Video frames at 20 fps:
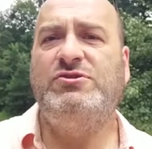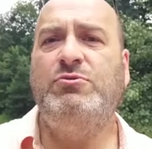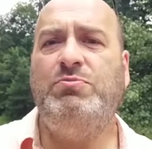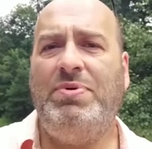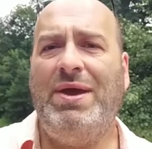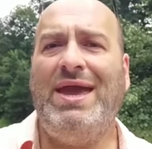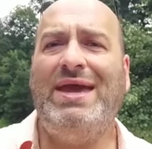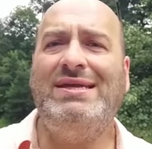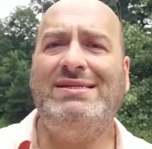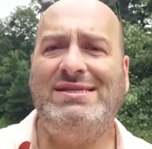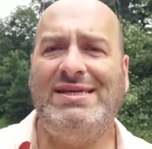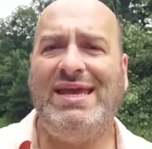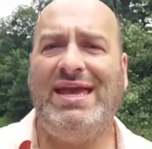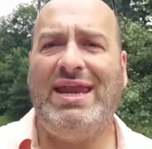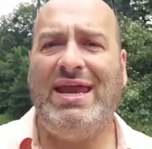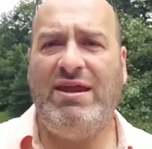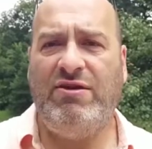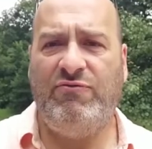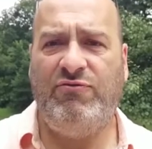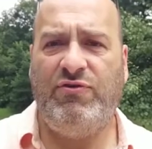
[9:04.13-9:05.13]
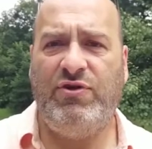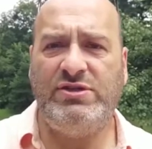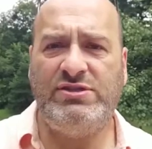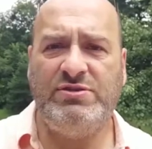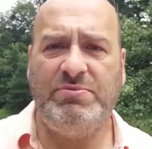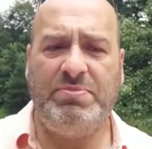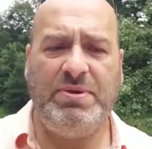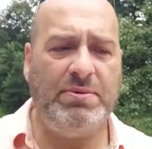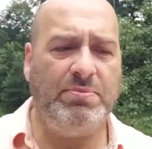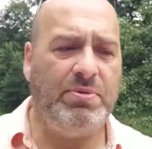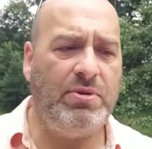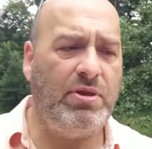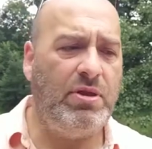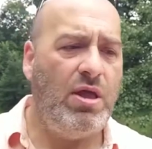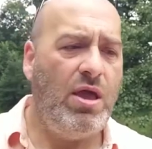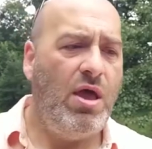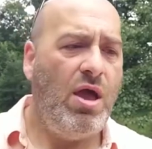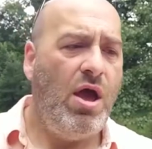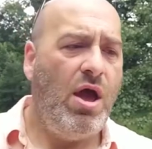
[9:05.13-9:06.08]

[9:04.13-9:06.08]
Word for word: to pay to get it in front of people.